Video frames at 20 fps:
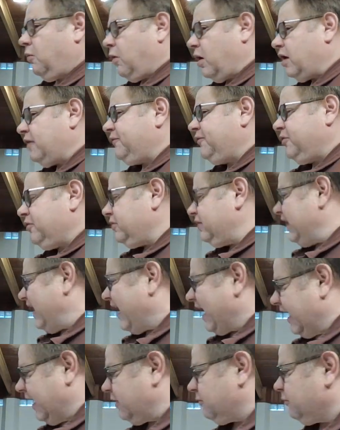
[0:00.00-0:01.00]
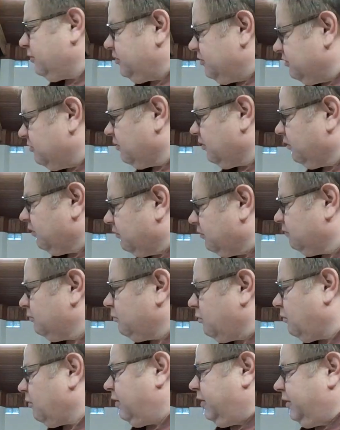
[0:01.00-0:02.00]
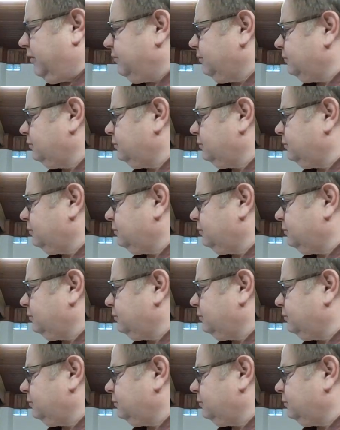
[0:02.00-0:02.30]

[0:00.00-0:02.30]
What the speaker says: What if your dad, when you're a little boy,